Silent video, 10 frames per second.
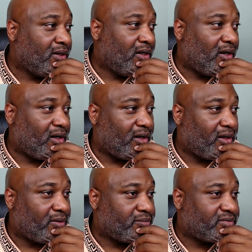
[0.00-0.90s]

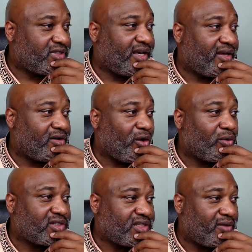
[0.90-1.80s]
um, saying no
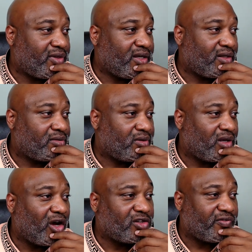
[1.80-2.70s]
to something,
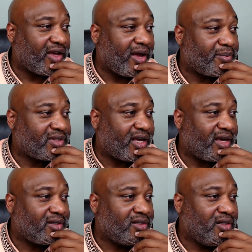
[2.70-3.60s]
loss of
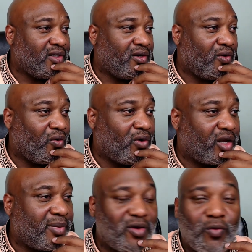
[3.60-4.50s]
appetite. Or it
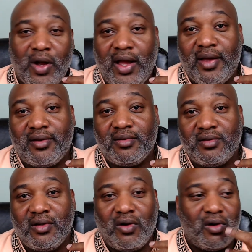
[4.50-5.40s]
can be crying
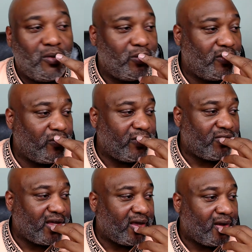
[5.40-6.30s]
or with, with
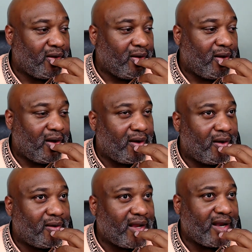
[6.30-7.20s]
that.
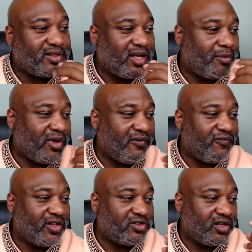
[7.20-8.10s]
Uh, a lot of time being
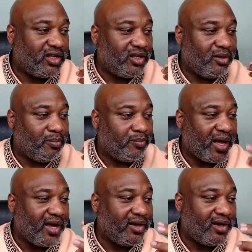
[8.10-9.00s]
fidgety,
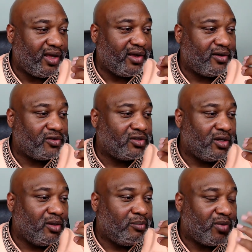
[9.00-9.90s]
biting nails,
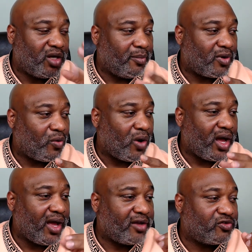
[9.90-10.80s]
becoming
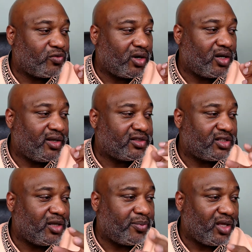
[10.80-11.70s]
quiet, struggling to
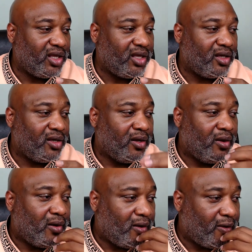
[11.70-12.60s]
sleep or eat.
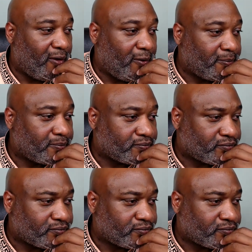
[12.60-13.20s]
Um,